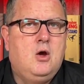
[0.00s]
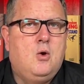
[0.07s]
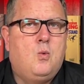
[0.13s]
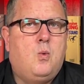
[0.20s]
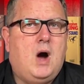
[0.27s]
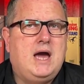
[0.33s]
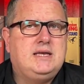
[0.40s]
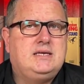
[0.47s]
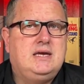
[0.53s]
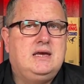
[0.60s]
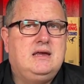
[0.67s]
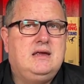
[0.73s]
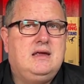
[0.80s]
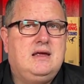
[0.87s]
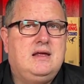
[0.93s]

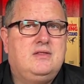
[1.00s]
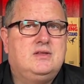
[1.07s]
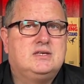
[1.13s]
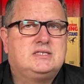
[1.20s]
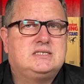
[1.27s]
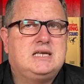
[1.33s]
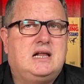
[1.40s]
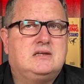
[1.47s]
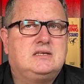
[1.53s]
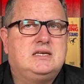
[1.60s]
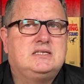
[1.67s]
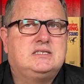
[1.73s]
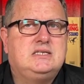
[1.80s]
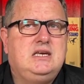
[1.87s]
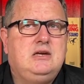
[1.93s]
Whiting in the Celtic
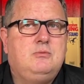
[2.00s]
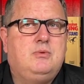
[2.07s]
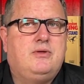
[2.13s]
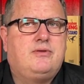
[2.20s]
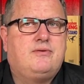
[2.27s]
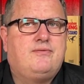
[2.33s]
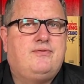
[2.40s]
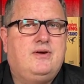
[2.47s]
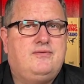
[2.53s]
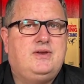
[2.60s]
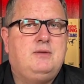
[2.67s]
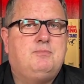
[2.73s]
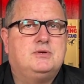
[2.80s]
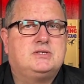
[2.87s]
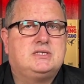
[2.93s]
Sea with
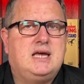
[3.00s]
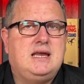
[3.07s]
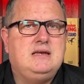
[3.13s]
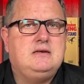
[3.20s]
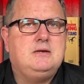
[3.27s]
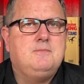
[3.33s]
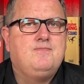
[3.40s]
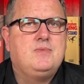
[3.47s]
50%